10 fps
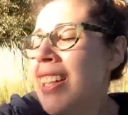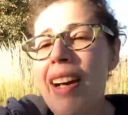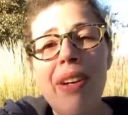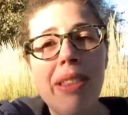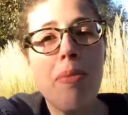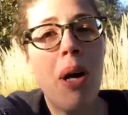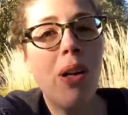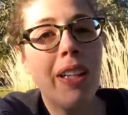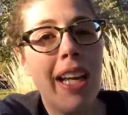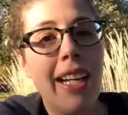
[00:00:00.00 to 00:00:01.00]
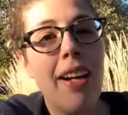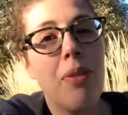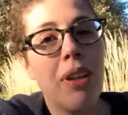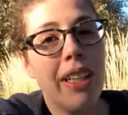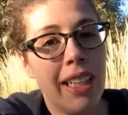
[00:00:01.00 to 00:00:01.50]
I'm at the mall again, I
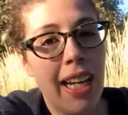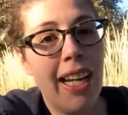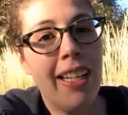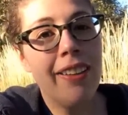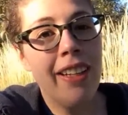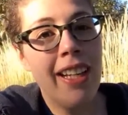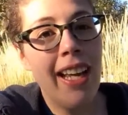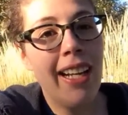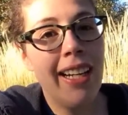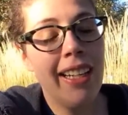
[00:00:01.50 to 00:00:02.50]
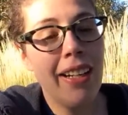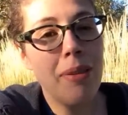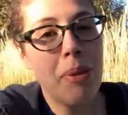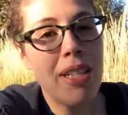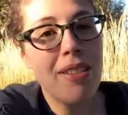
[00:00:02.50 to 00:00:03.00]
work again, and I got
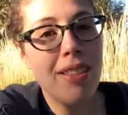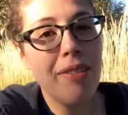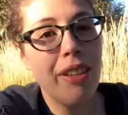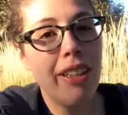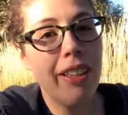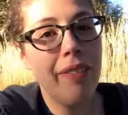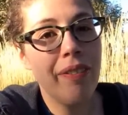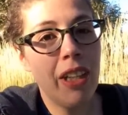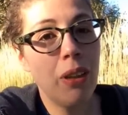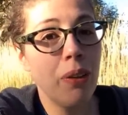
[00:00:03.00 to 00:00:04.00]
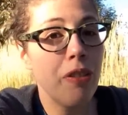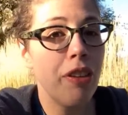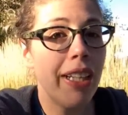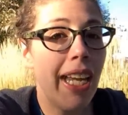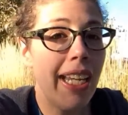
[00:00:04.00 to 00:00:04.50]
a piece of uh,
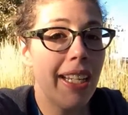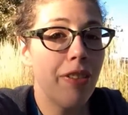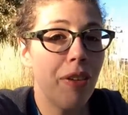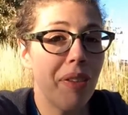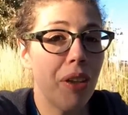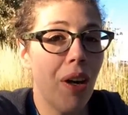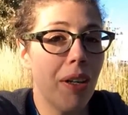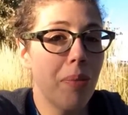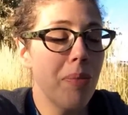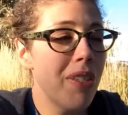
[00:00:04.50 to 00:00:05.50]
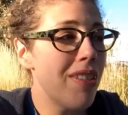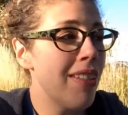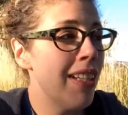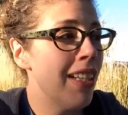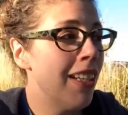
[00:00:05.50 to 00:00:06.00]
gluten-free cake from
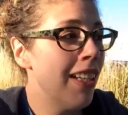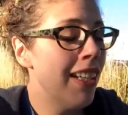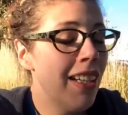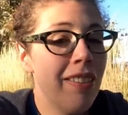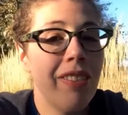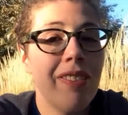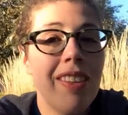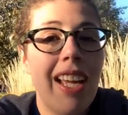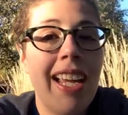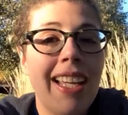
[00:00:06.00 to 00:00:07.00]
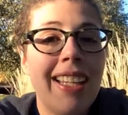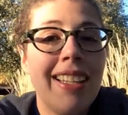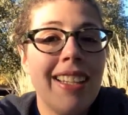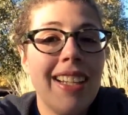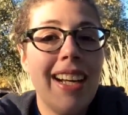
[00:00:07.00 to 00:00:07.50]
Crumbs.
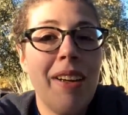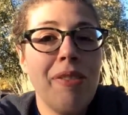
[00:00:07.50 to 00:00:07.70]
And I